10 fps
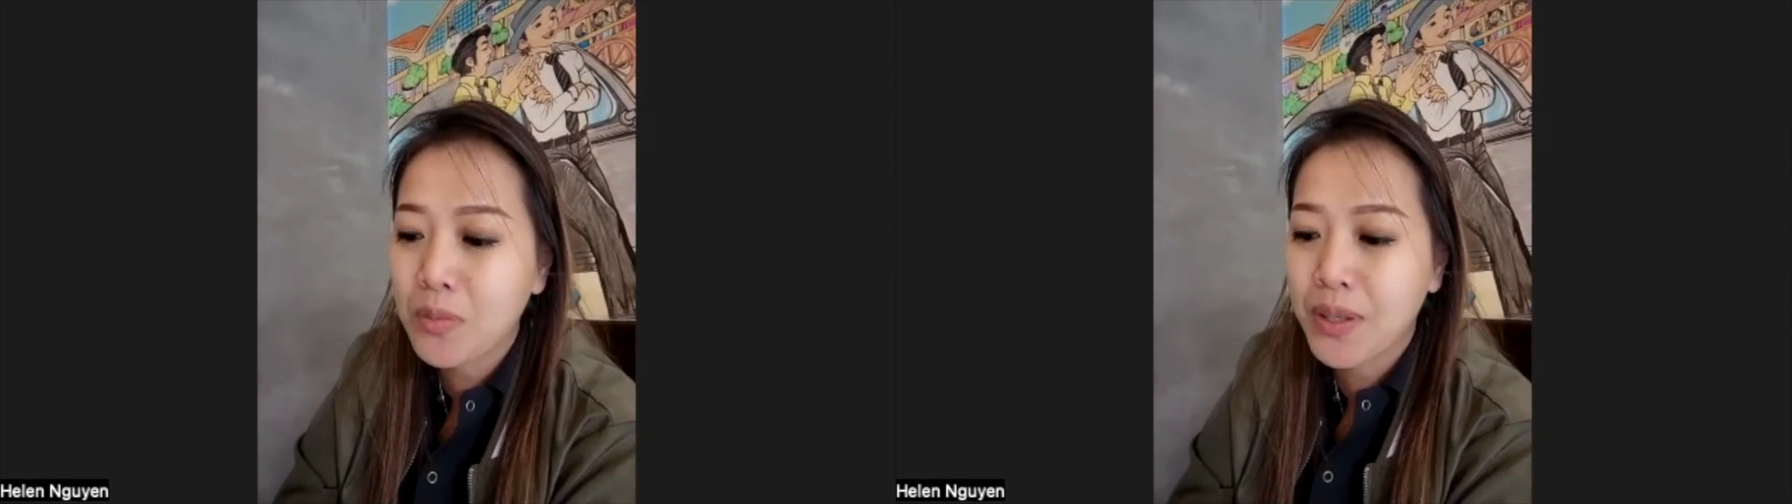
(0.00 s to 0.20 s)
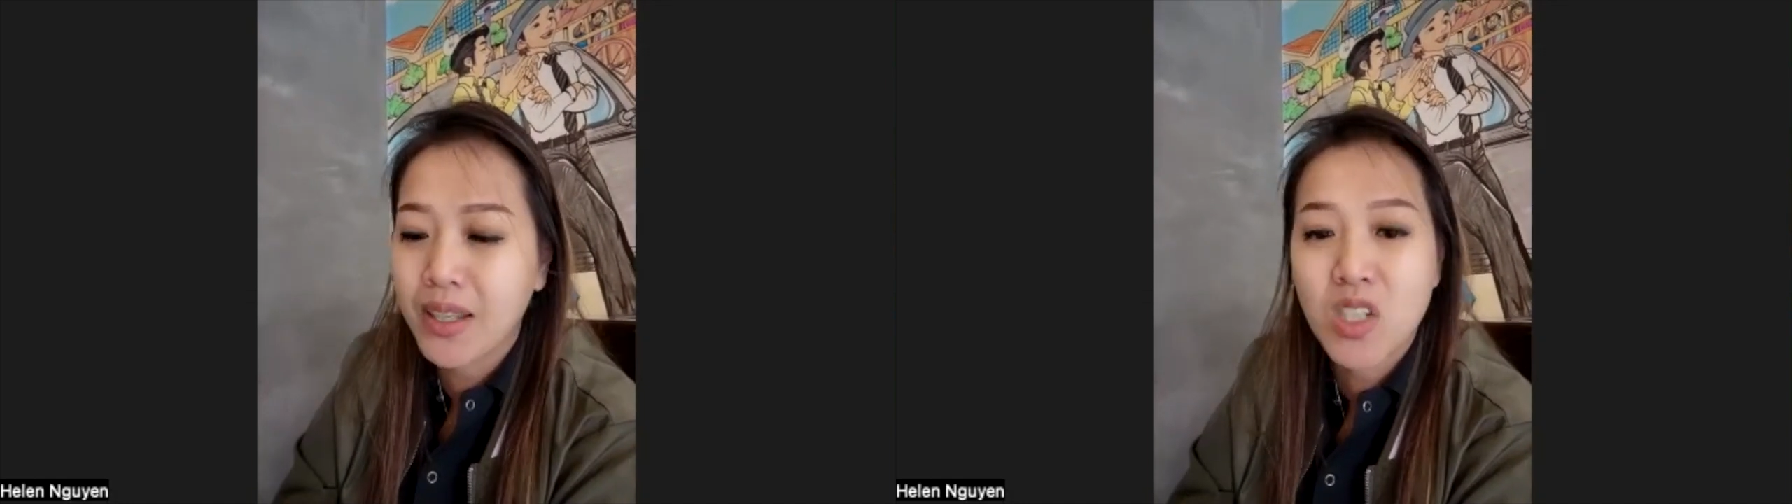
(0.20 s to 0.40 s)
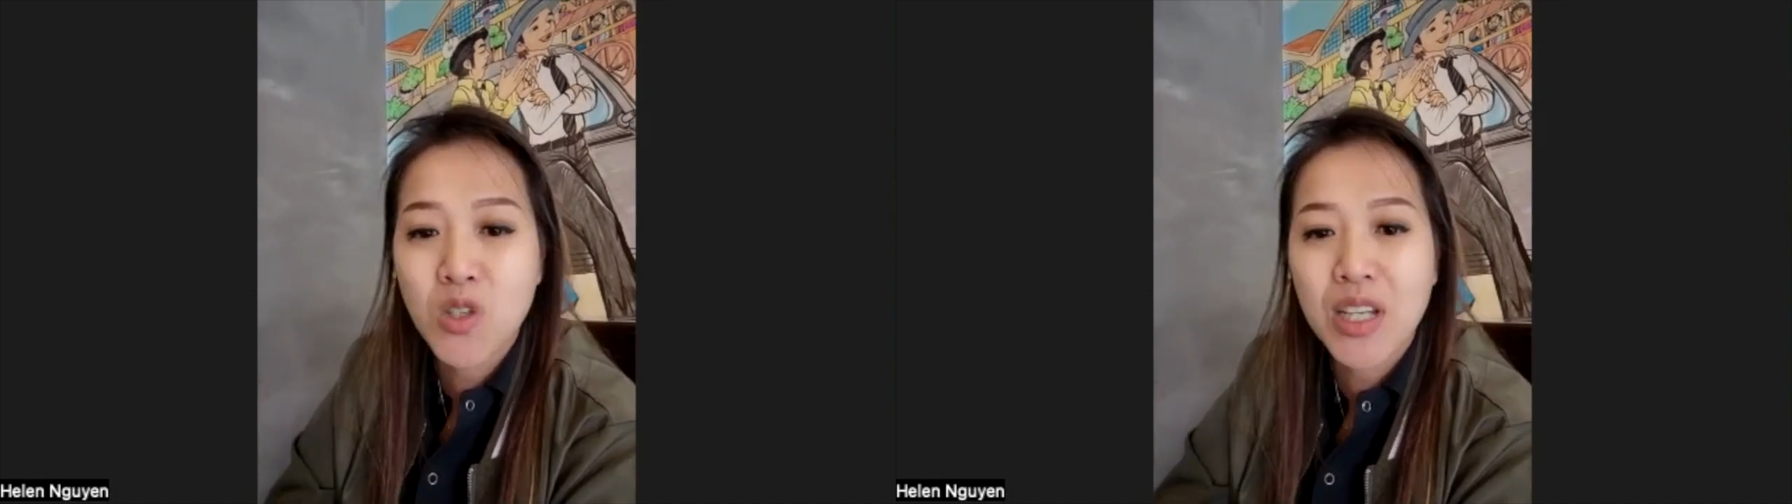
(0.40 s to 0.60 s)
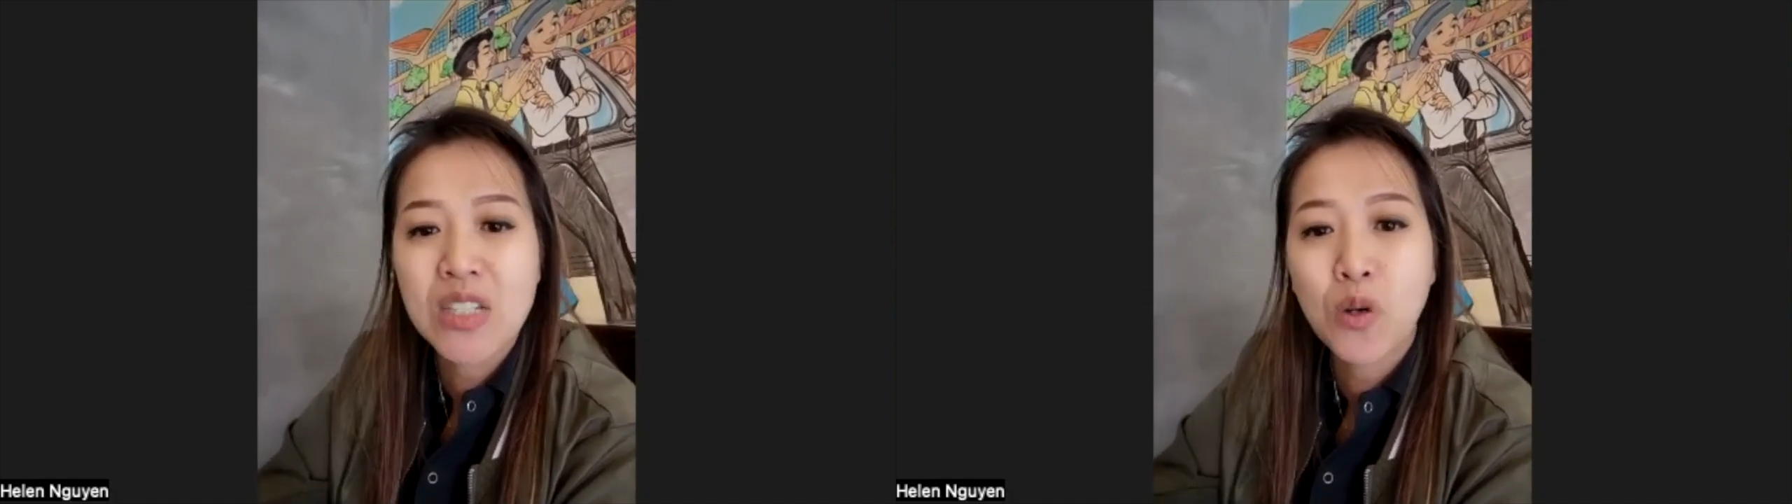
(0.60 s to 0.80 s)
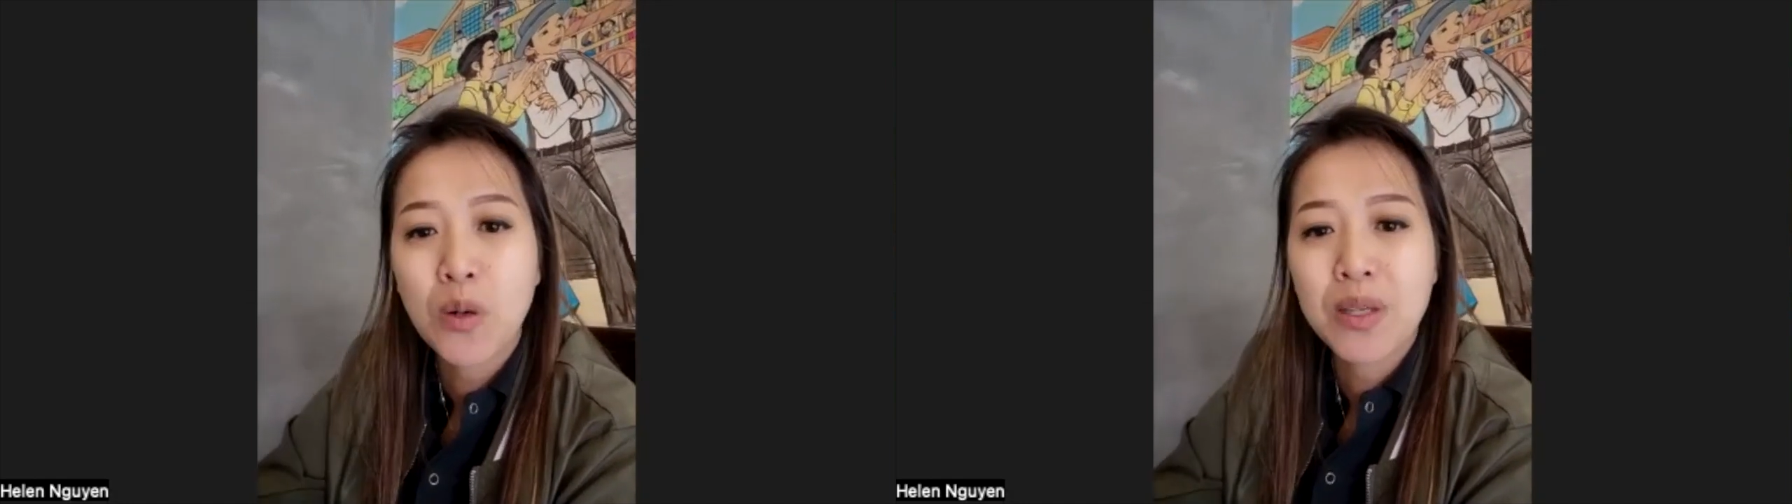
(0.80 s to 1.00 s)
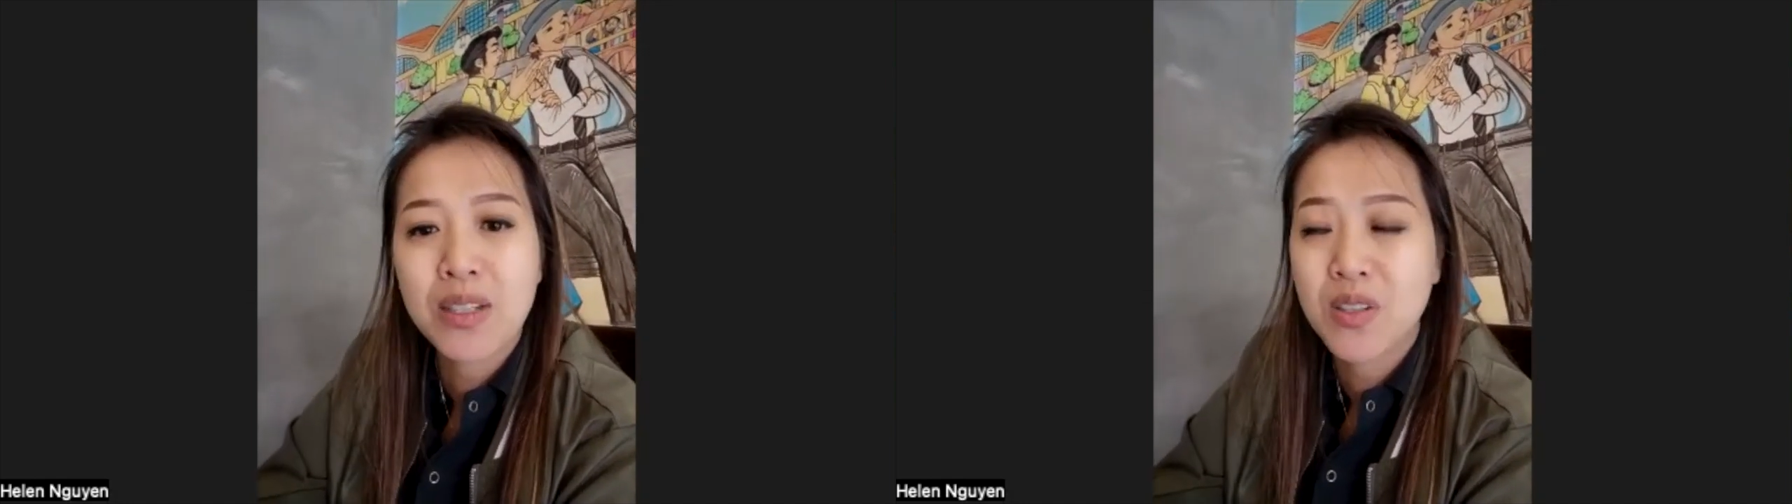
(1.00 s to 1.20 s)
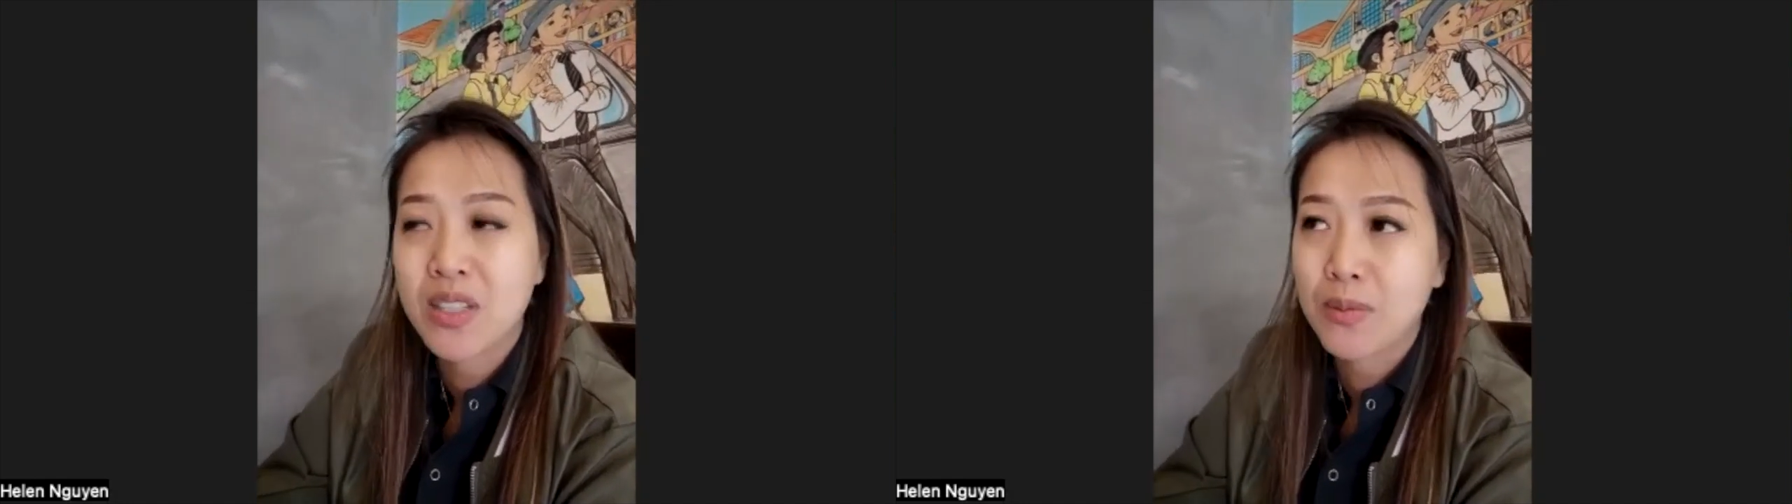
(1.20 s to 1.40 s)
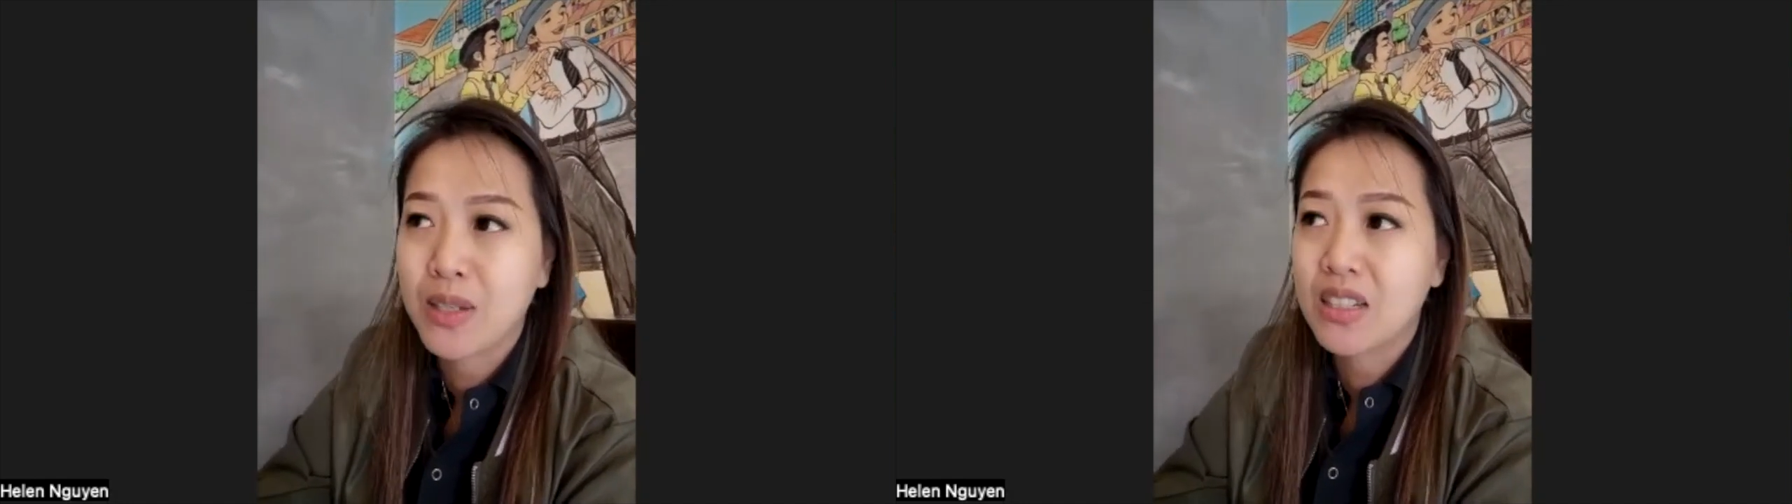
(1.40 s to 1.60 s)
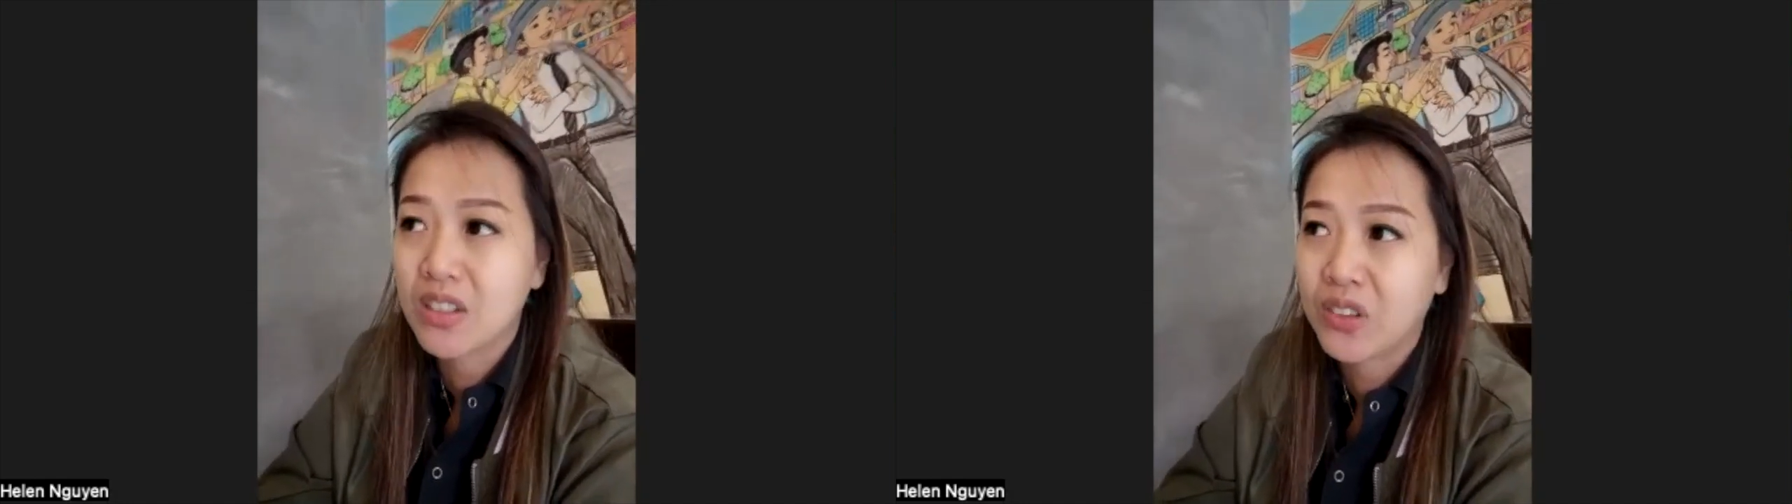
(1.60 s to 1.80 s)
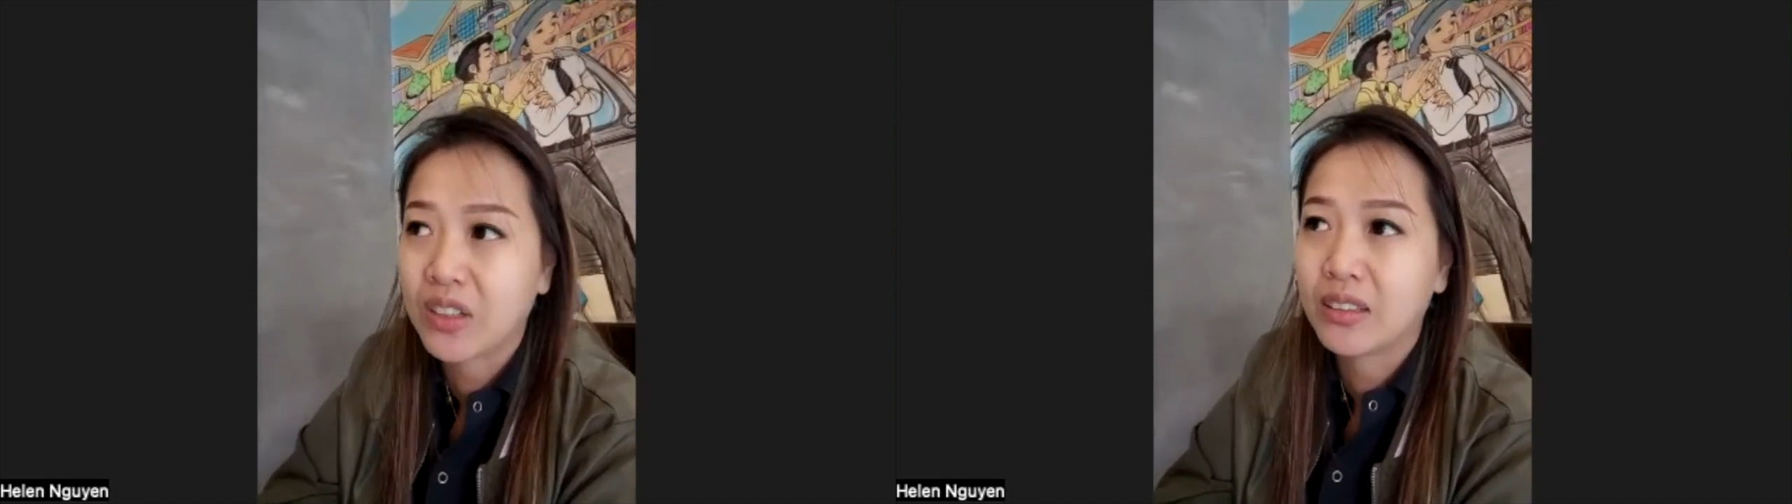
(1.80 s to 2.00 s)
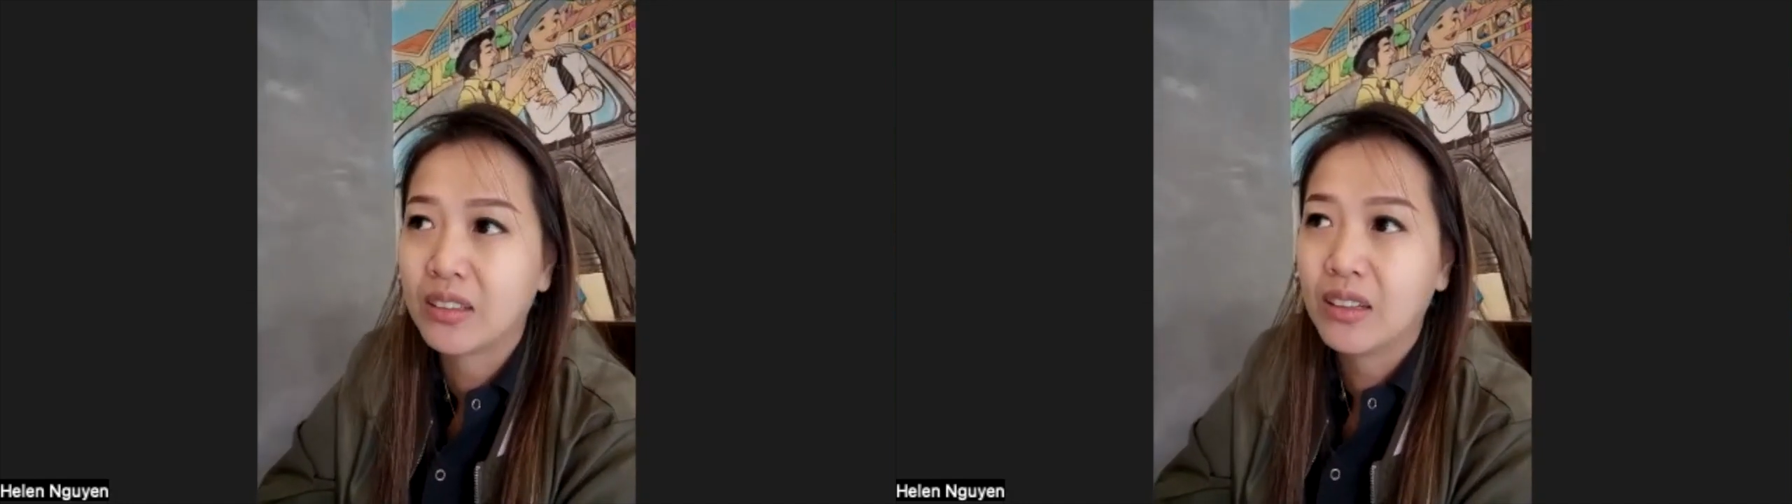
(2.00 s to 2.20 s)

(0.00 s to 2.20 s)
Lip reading: but it's transformed into something different,